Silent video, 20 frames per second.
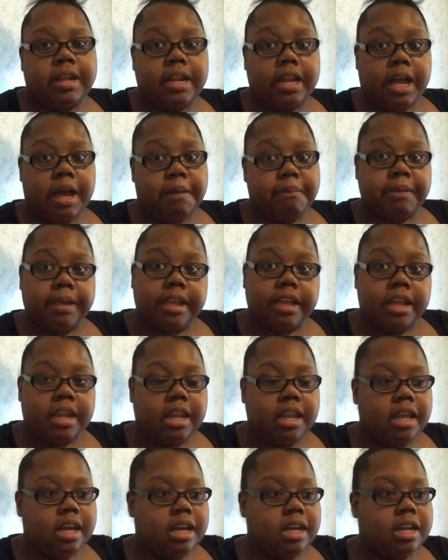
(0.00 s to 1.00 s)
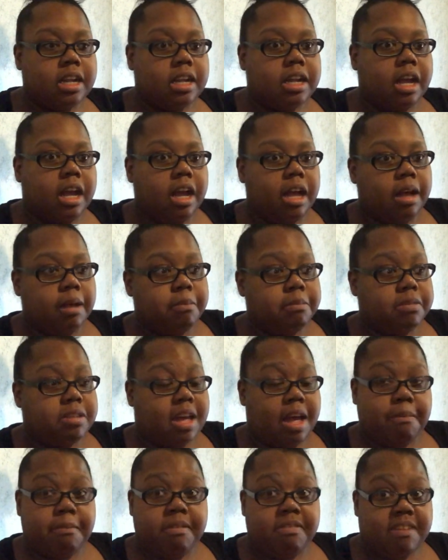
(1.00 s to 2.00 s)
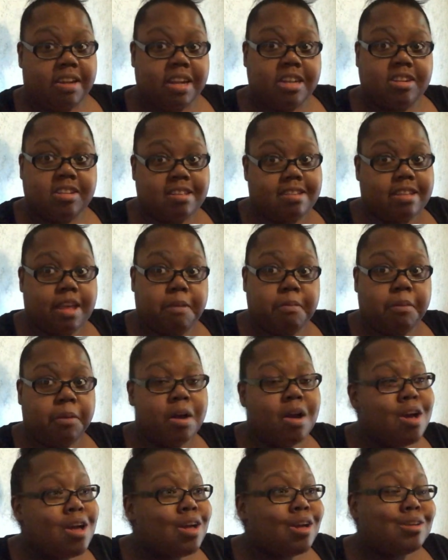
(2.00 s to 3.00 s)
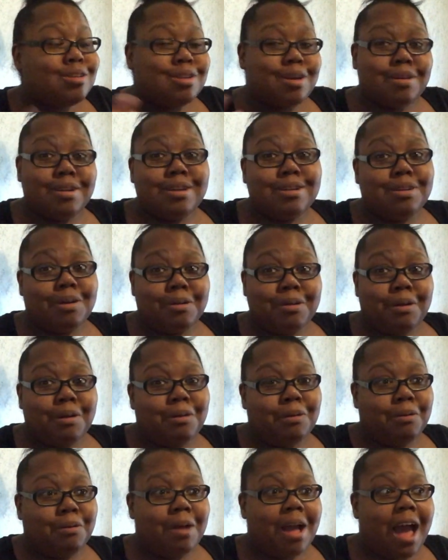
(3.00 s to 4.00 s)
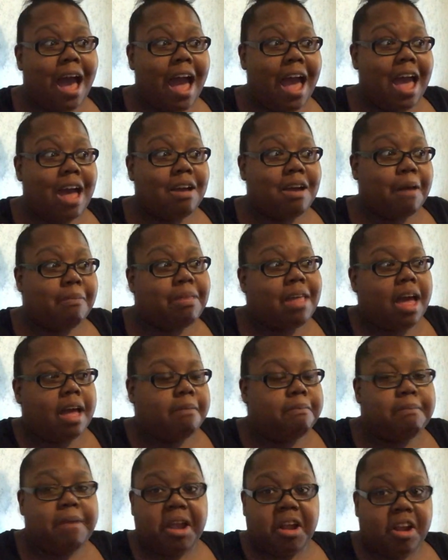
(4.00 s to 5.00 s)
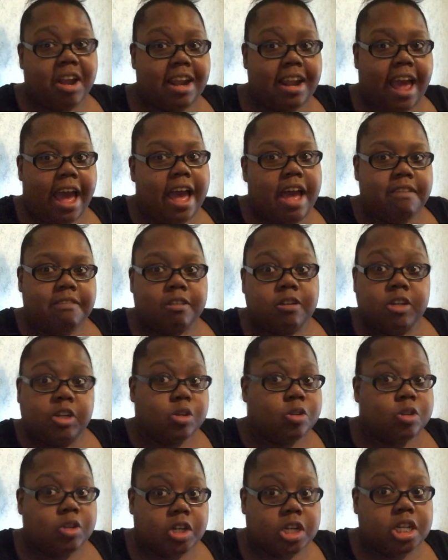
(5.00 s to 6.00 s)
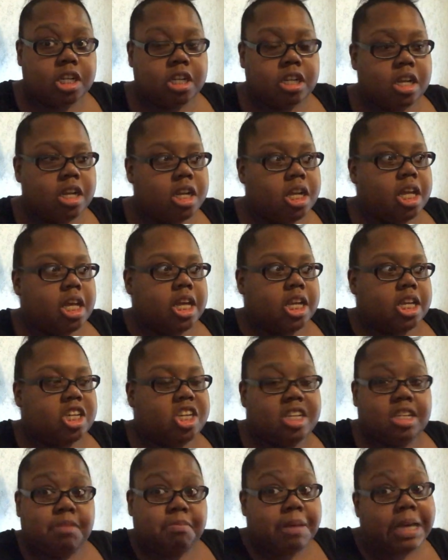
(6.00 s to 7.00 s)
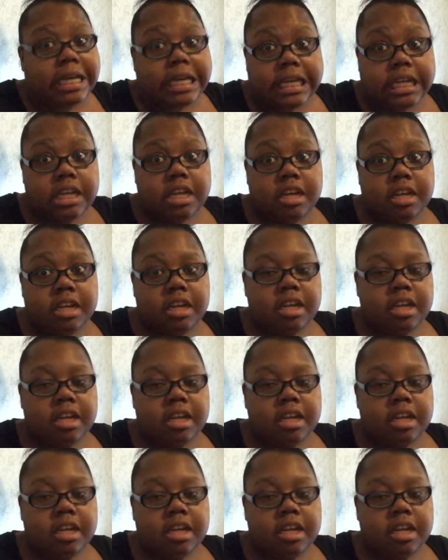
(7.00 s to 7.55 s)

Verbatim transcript: income in, so I'd be financially stable. Because those that don't know, I'm not married, I have no children, it's just me.